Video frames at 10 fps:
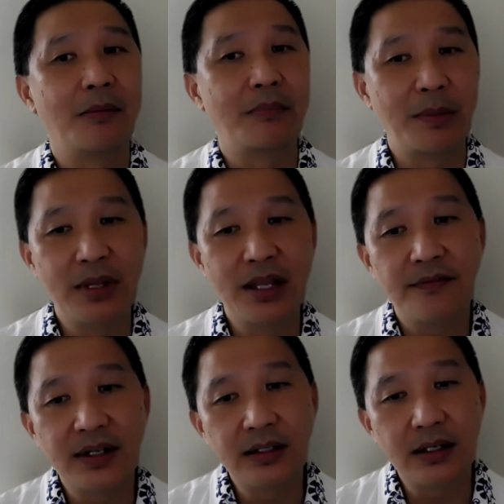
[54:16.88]
maybe
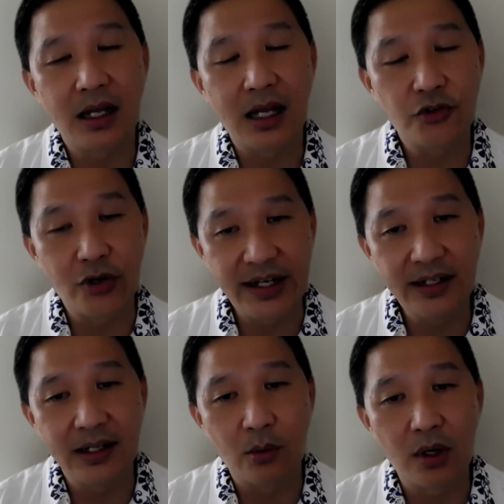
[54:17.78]
even
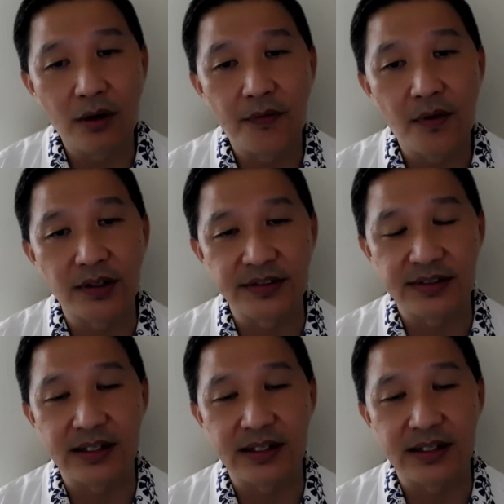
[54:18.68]
training the workforce,